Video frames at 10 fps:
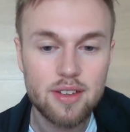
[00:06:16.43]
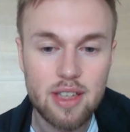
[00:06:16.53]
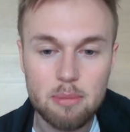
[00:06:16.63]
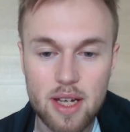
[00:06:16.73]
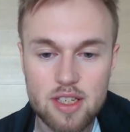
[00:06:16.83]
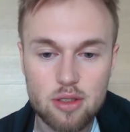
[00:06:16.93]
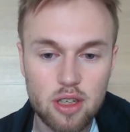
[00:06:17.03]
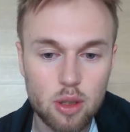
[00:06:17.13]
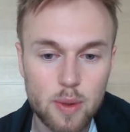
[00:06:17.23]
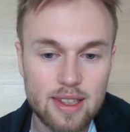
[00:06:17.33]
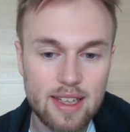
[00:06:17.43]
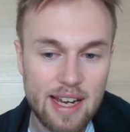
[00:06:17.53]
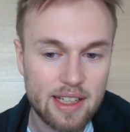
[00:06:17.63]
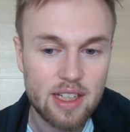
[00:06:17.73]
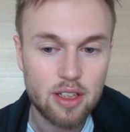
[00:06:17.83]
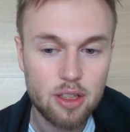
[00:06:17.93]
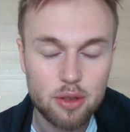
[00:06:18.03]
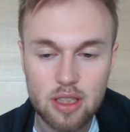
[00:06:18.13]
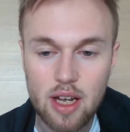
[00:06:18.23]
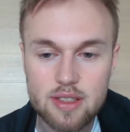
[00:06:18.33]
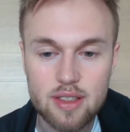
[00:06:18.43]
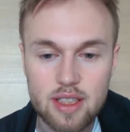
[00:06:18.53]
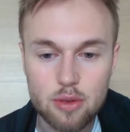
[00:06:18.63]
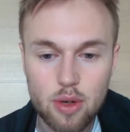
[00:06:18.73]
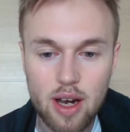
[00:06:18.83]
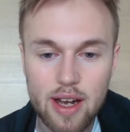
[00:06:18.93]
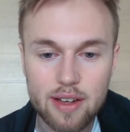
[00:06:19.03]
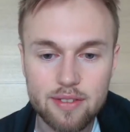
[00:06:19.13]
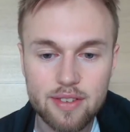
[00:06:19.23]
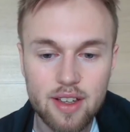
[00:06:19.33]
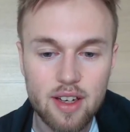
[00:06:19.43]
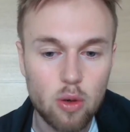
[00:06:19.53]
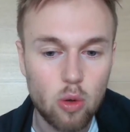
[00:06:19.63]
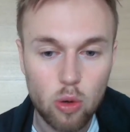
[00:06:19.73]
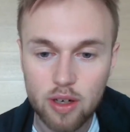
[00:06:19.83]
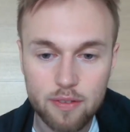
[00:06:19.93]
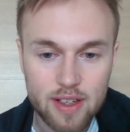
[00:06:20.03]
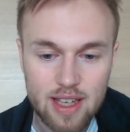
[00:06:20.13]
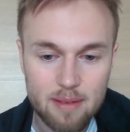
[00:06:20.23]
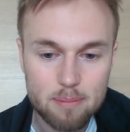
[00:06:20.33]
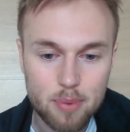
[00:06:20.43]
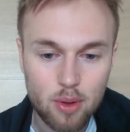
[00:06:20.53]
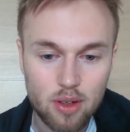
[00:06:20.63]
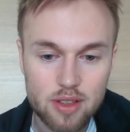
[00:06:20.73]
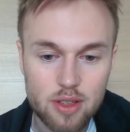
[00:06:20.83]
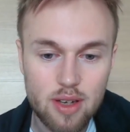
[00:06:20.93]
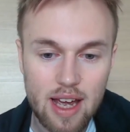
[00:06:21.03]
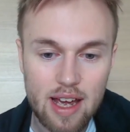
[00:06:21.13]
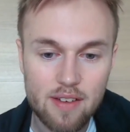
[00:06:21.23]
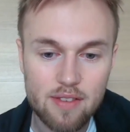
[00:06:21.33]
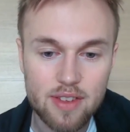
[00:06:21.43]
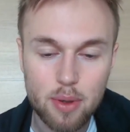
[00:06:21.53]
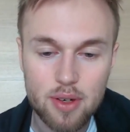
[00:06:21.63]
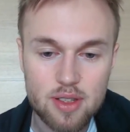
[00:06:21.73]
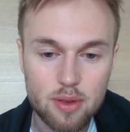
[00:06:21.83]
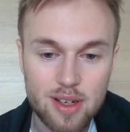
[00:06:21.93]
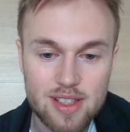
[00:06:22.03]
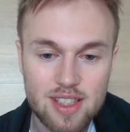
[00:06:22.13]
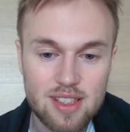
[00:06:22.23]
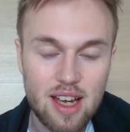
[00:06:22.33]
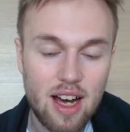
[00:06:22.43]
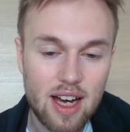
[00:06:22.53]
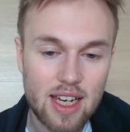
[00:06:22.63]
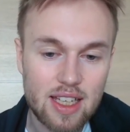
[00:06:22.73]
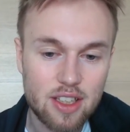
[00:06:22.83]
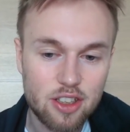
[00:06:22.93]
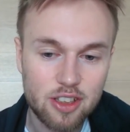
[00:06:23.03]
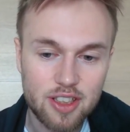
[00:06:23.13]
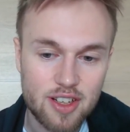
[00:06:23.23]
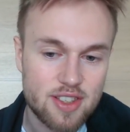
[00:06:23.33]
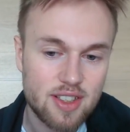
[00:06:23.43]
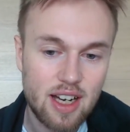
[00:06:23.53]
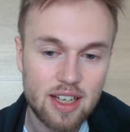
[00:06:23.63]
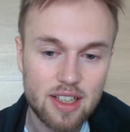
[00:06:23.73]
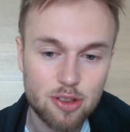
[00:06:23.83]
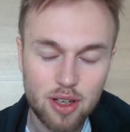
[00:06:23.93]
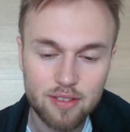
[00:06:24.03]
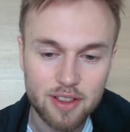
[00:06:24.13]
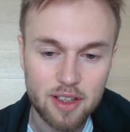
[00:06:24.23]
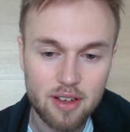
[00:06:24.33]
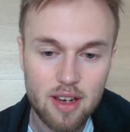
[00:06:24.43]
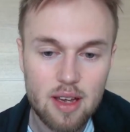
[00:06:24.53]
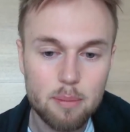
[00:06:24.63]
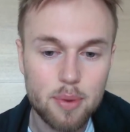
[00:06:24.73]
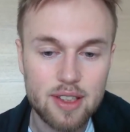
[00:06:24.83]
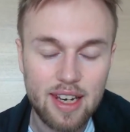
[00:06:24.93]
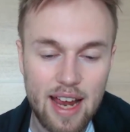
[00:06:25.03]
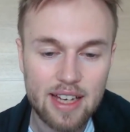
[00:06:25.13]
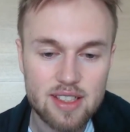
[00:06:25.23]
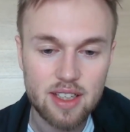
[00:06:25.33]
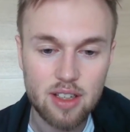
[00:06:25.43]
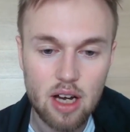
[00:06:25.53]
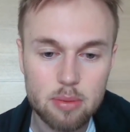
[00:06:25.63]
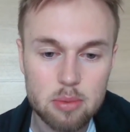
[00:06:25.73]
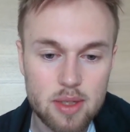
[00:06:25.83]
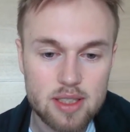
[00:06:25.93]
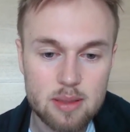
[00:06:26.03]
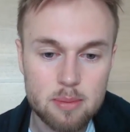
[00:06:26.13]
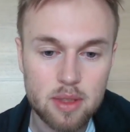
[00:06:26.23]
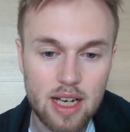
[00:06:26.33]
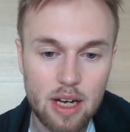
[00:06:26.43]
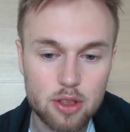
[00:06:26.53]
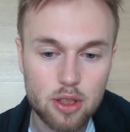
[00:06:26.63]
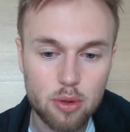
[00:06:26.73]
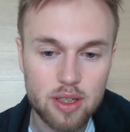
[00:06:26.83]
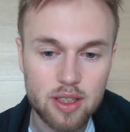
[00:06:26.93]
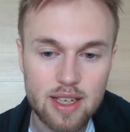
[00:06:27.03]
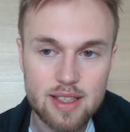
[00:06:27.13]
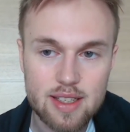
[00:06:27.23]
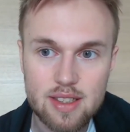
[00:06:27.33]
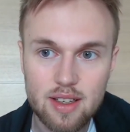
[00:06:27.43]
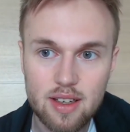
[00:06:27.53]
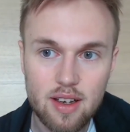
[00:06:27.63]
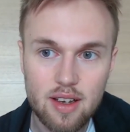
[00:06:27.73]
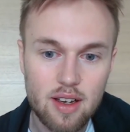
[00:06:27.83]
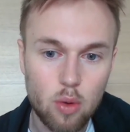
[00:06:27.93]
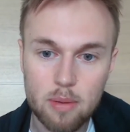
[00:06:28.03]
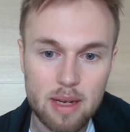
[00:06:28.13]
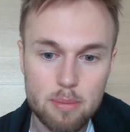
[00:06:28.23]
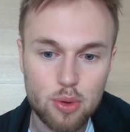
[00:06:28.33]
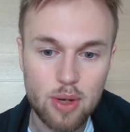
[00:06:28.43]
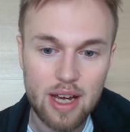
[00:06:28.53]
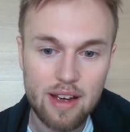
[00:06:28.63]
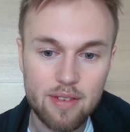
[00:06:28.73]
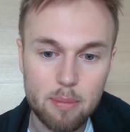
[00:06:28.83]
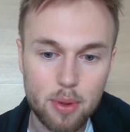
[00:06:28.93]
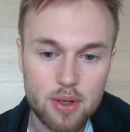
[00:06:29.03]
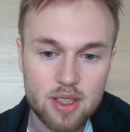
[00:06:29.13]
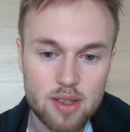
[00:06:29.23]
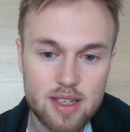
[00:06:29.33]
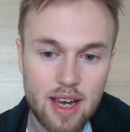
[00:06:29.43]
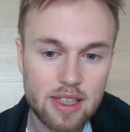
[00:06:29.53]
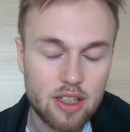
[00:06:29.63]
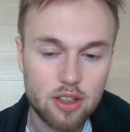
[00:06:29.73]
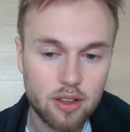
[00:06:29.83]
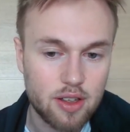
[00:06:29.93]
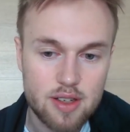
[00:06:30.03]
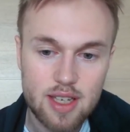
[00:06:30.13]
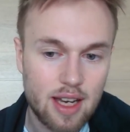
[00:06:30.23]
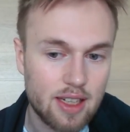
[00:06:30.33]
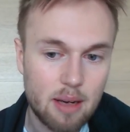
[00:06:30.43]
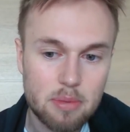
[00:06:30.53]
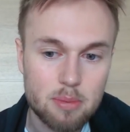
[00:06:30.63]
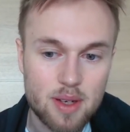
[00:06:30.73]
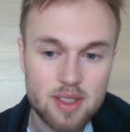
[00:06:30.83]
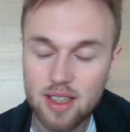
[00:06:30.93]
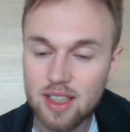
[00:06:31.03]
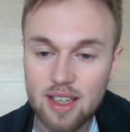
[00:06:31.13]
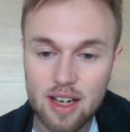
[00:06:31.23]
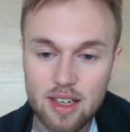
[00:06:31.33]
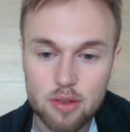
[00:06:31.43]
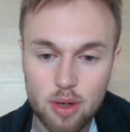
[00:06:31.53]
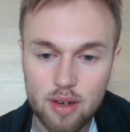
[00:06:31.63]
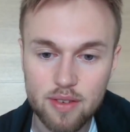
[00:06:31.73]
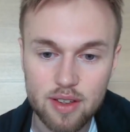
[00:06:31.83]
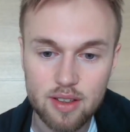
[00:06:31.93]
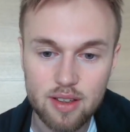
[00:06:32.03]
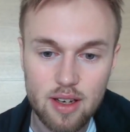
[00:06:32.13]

They might struggle with lacking curiosity and drive. Or, for example, you have the person who is highly curious and highly driven, but lacks in optimism and outgoingness. Or maybe you have a person who is highly curious, highly optimistic, and highly driven,